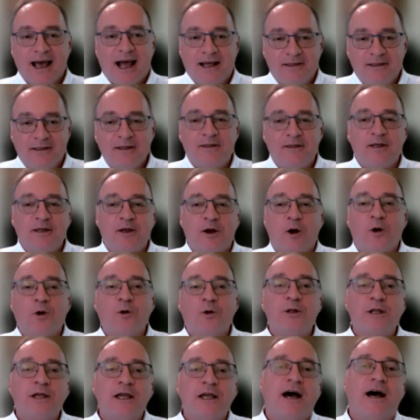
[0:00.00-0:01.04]
I think the
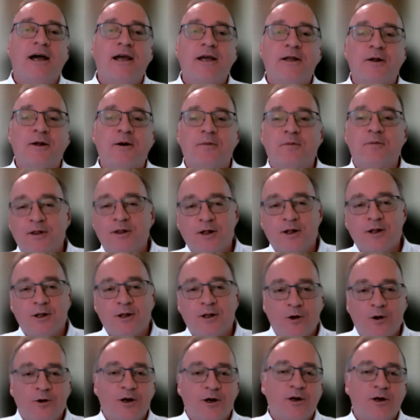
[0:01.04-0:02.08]
only item with a
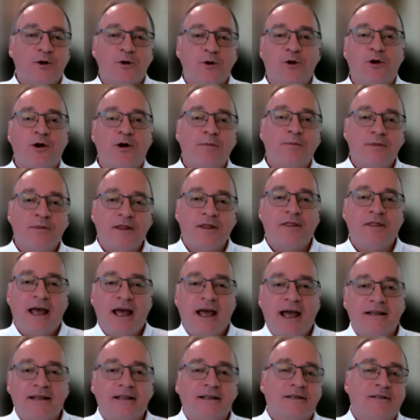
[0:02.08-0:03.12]
lower norm than that